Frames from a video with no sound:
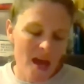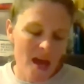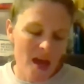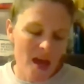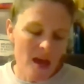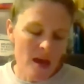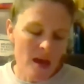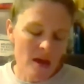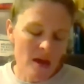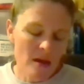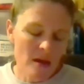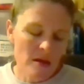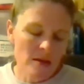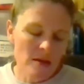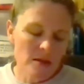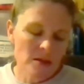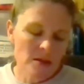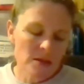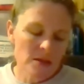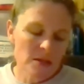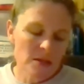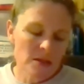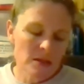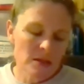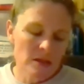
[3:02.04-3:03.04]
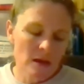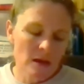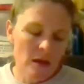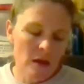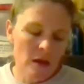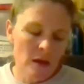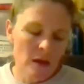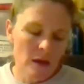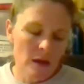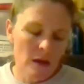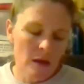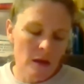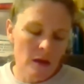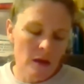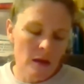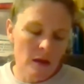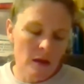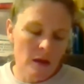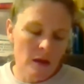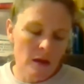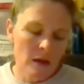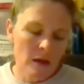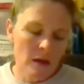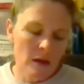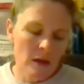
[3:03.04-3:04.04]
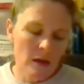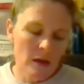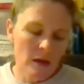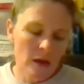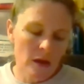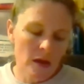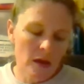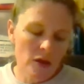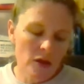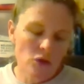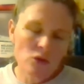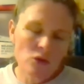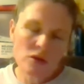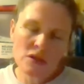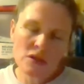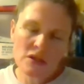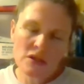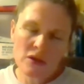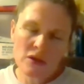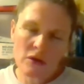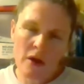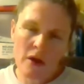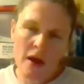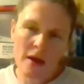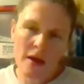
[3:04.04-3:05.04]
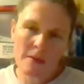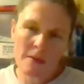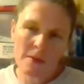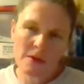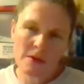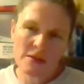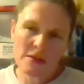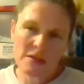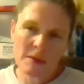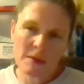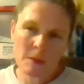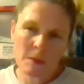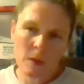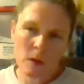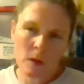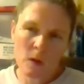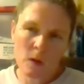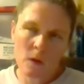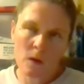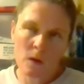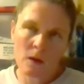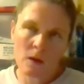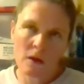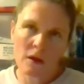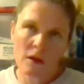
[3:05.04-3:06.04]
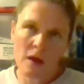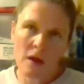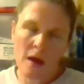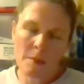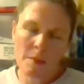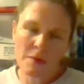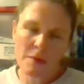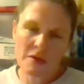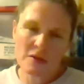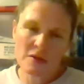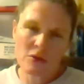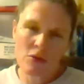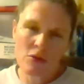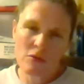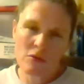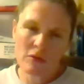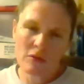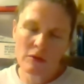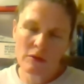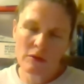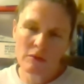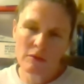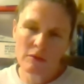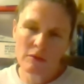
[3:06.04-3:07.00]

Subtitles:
And can you describe a typical episode